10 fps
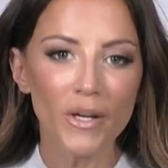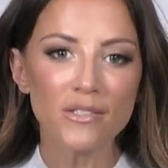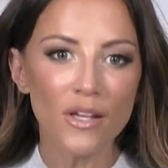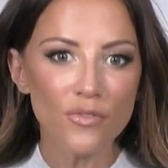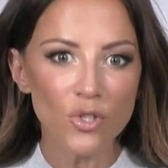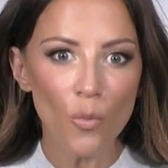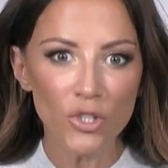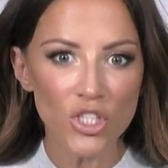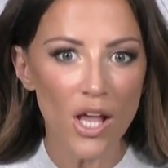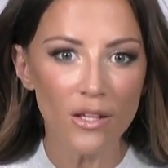because they have so
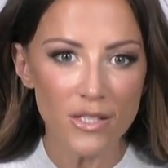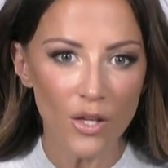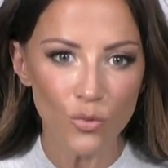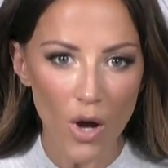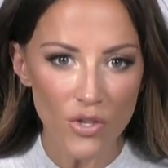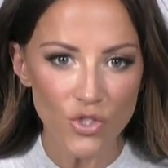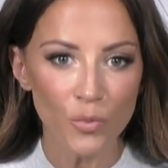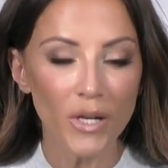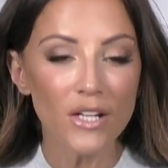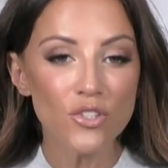much talent on the roster.
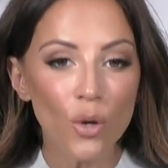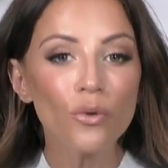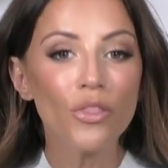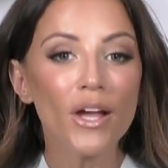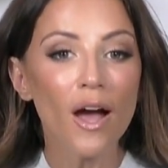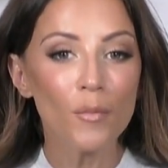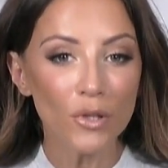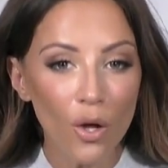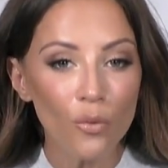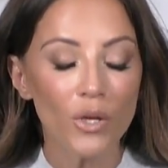But I don't think I'm
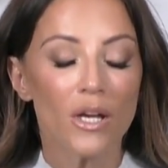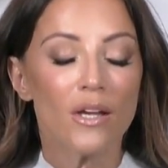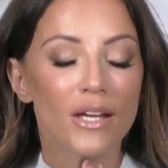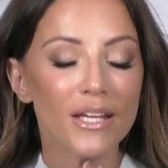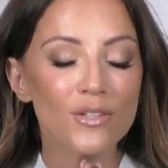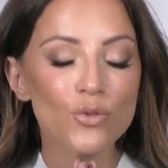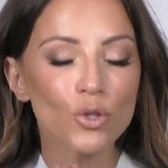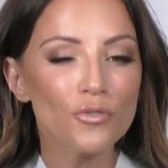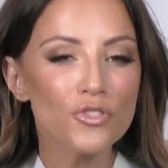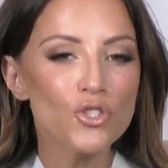alone in
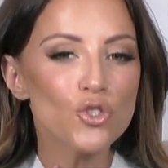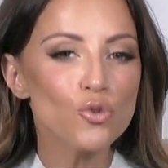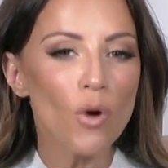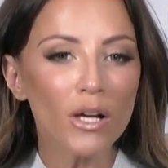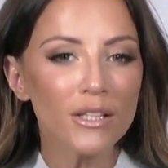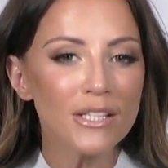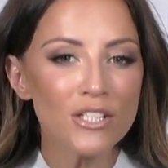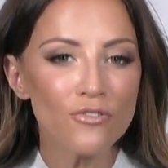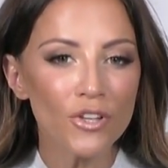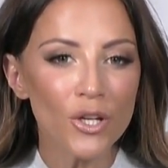sort of struggling
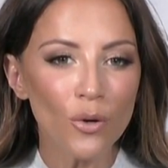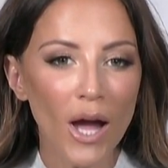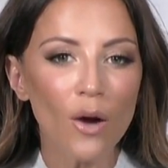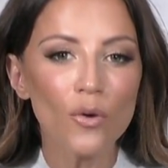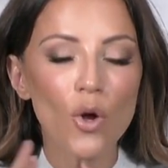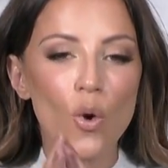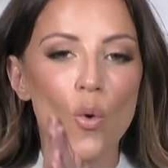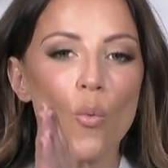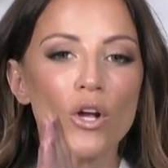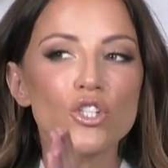to figure out
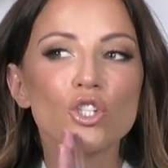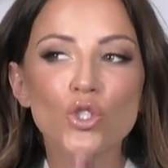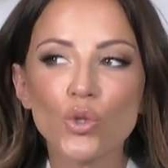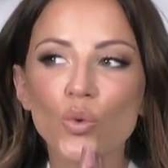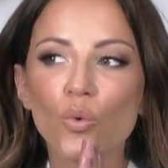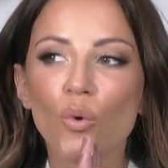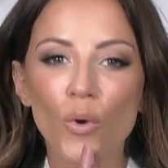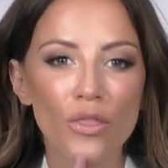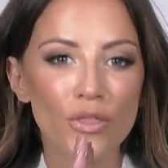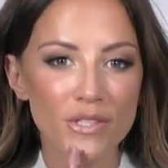what to do
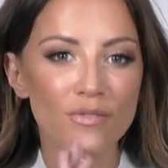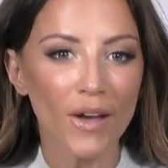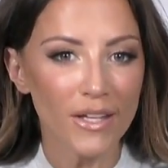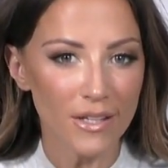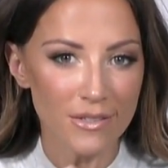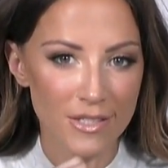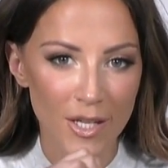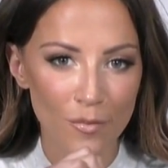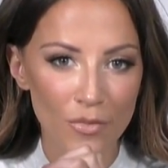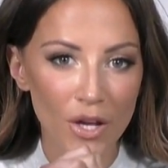with this Vikings team.